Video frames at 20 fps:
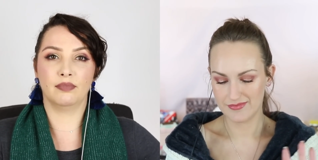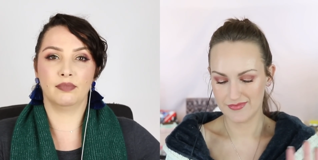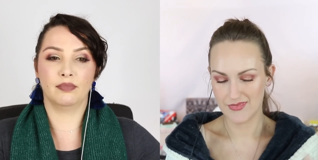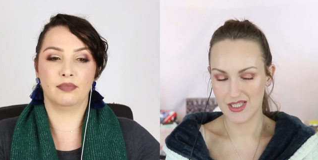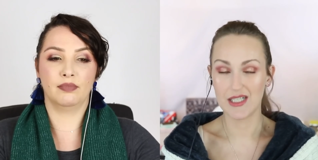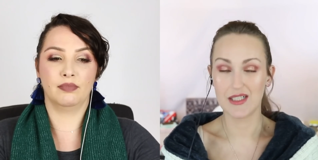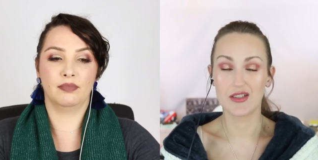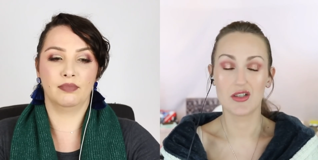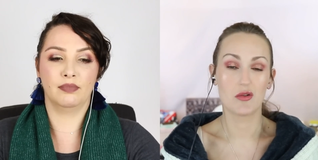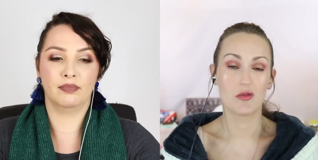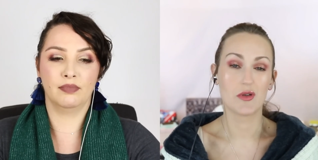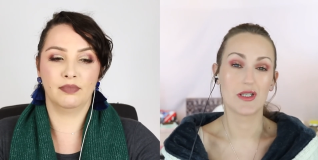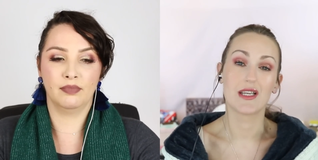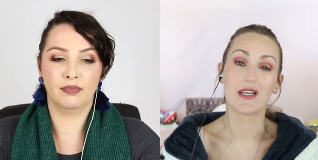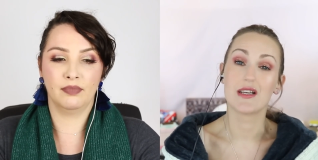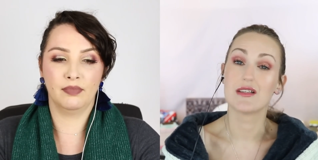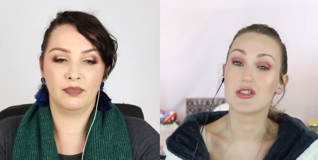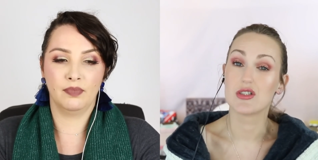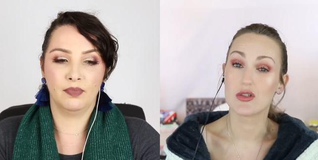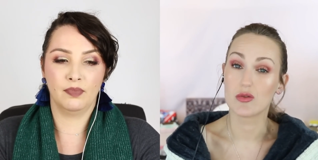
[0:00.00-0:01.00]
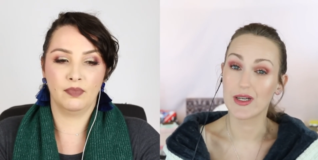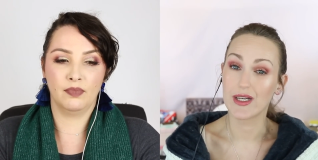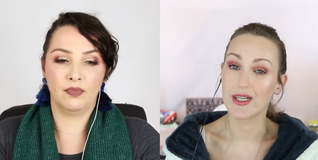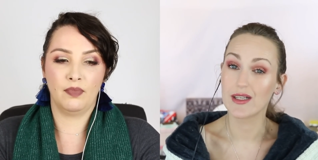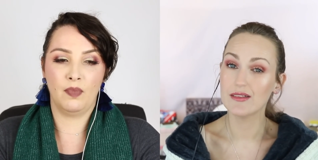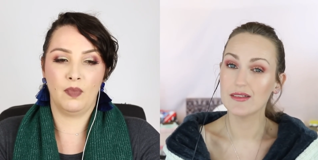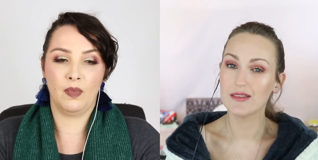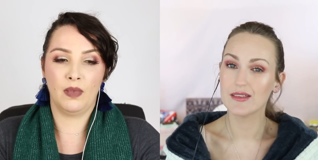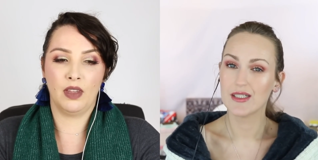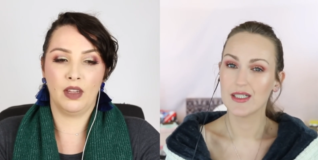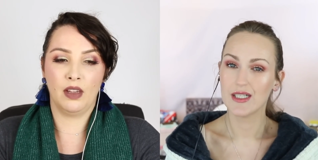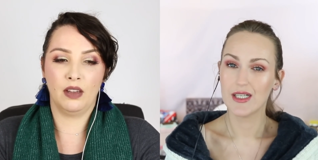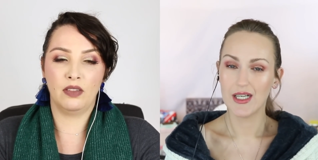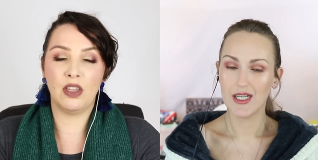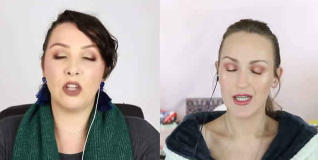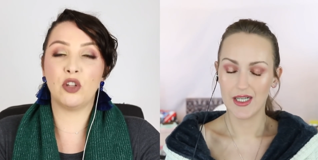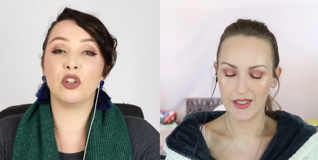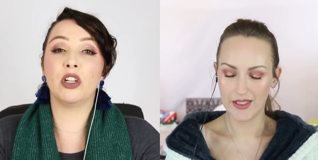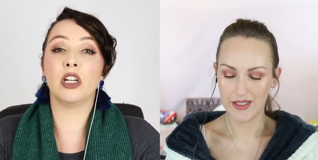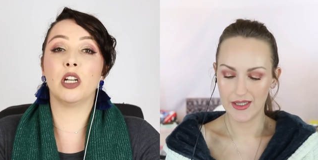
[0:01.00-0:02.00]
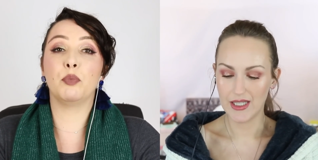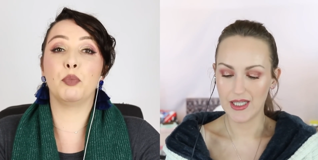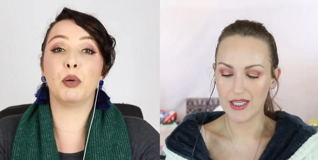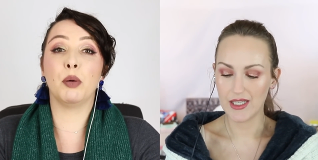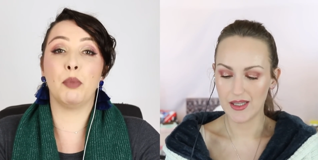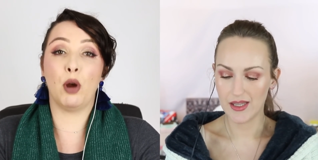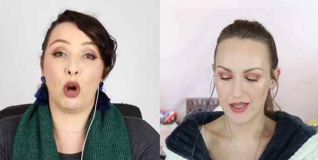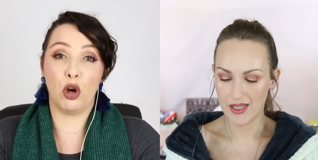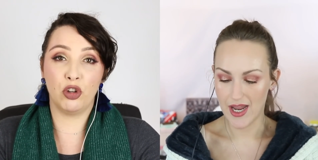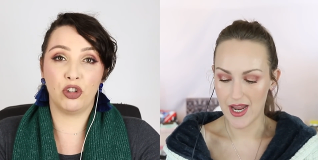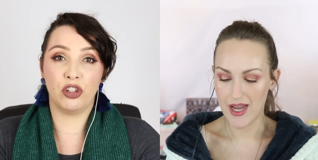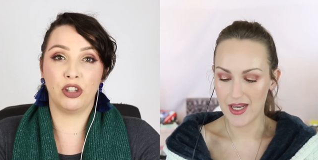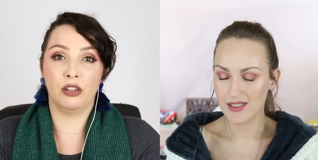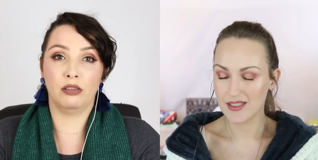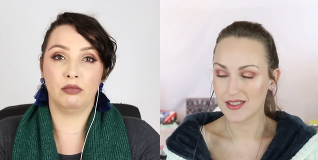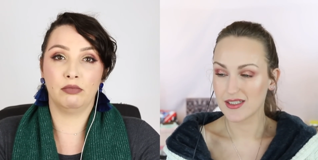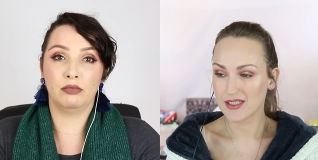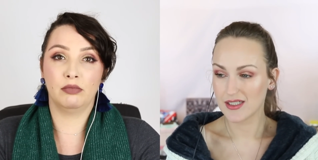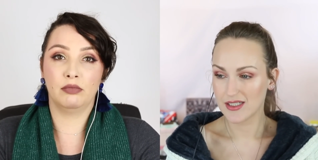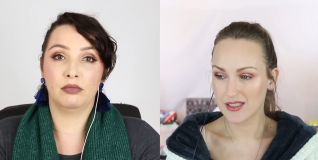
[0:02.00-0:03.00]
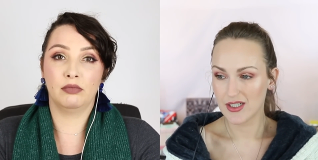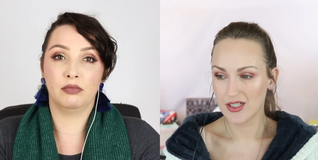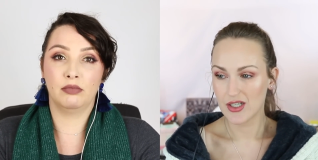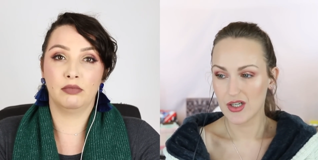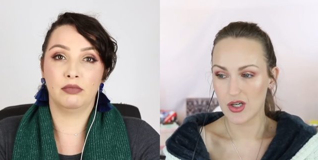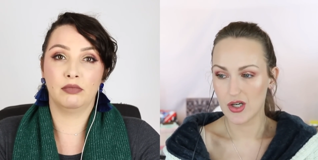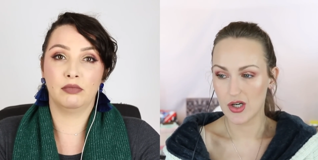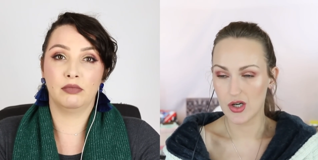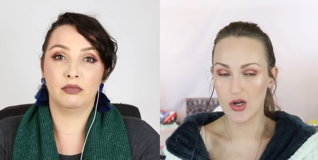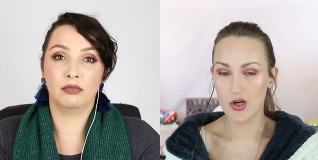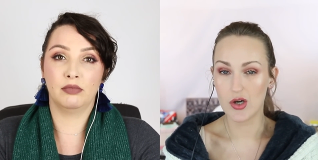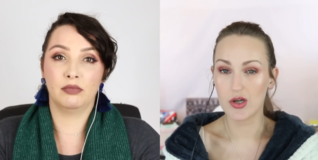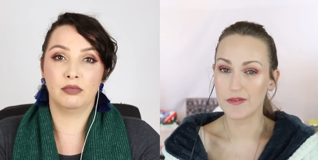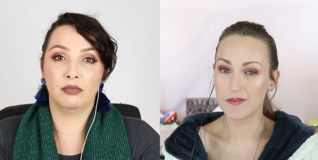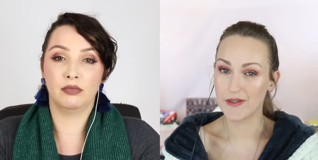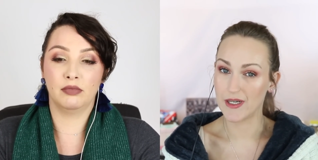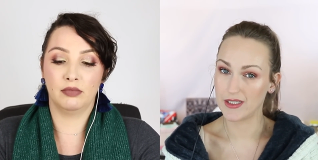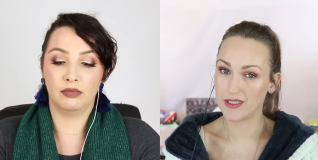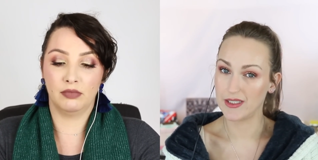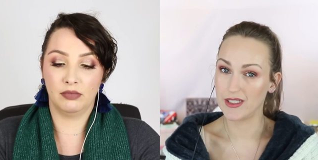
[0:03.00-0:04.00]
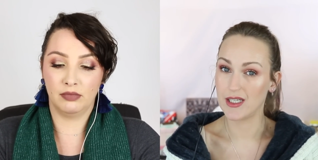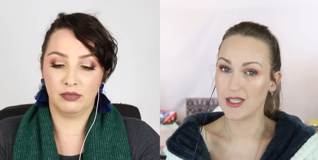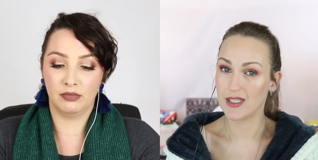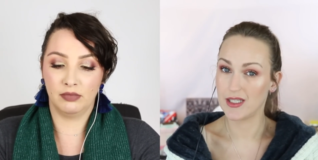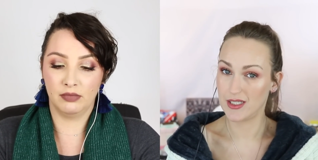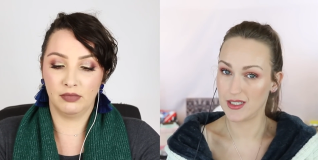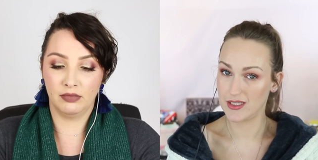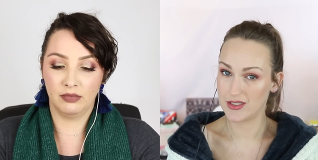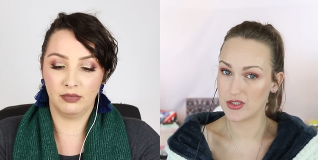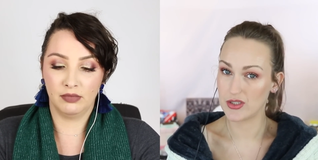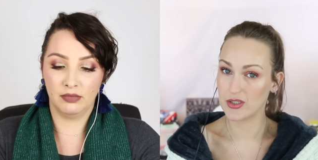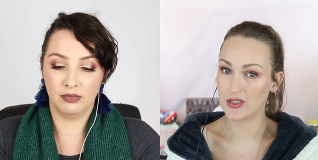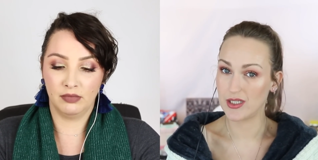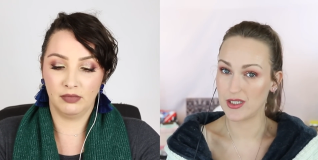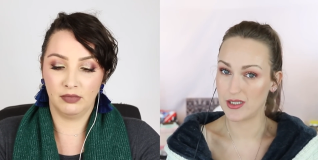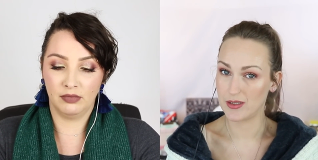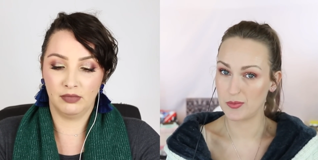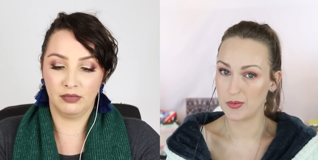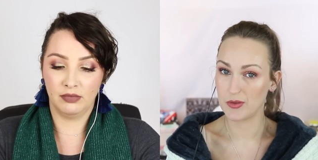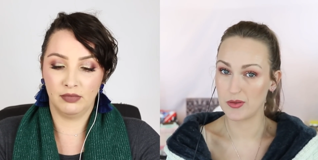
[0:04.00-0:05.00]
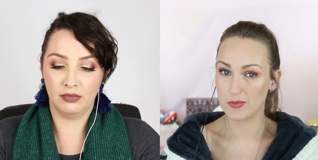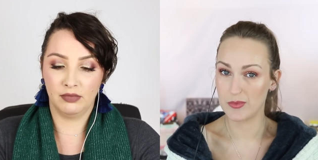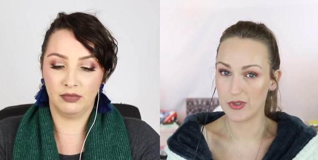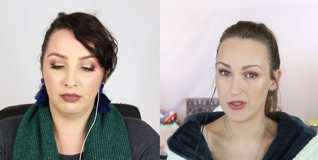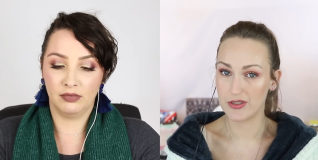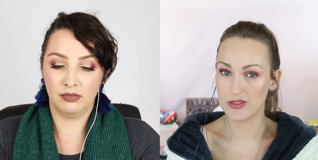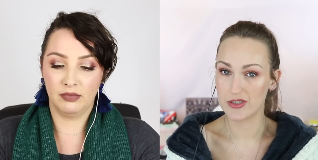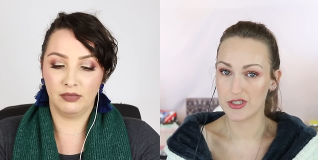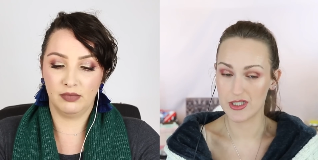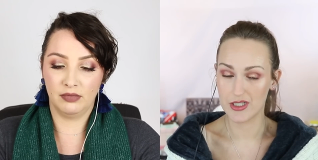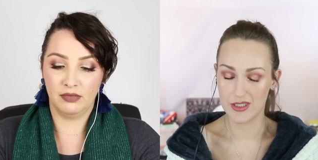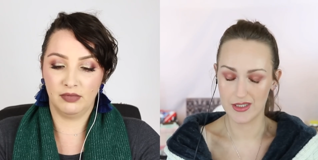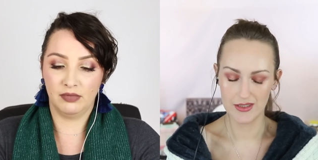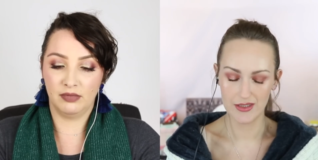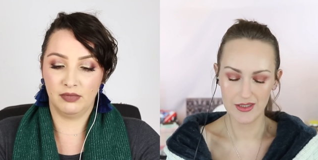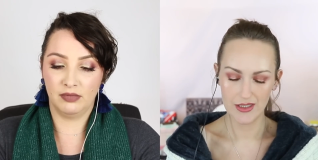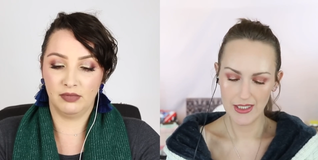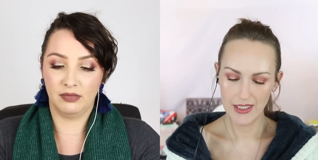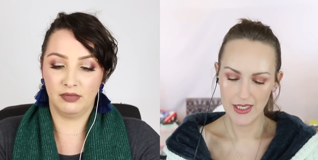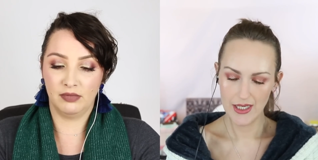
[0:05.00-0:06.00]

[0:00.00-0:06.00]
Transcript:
Speaker 1: they know what they're doing.
Speaker 2: They should get a promotion.
Speaker 1: That, oh, fuck yeah, they should get a promotion.